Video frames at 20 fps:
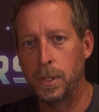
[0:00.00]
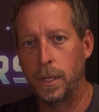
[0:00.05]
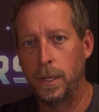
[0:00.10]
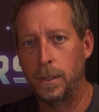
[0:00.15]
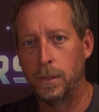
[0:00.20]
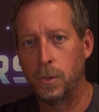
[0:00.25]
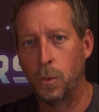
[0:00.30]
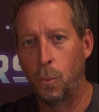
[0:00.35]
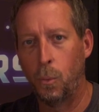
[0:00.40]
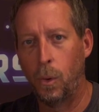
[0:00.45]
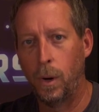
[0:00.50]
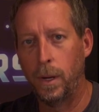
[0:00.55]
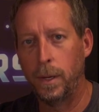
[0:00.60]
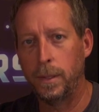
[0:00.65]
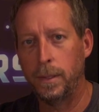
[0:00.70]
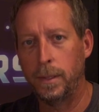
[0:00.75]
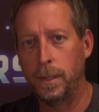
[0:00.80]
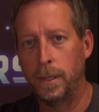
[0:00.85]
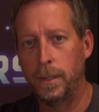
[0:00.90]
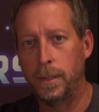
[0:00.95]
into one
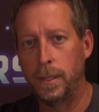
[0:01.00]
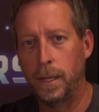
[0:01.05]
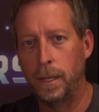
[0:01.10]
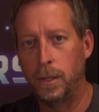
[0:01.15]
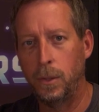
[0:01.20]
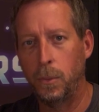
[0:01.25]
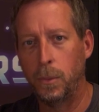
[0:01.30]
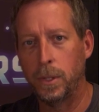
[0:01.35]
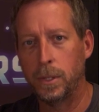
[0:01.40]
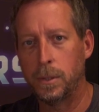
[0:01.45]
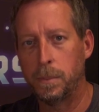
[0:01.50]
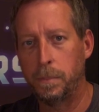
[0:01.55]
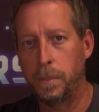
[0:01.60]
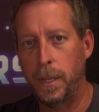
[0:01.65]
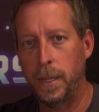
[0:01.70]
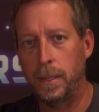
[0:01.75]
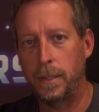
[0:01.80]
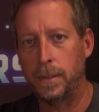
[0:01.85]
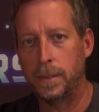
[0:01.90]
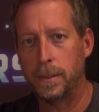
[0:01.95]
continuous
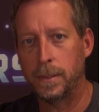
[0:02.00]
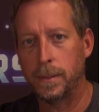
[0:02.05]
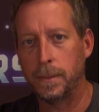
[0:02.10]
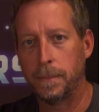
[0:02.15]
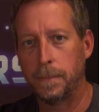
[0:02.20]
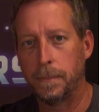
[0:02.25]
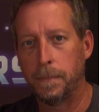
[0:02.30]
piece.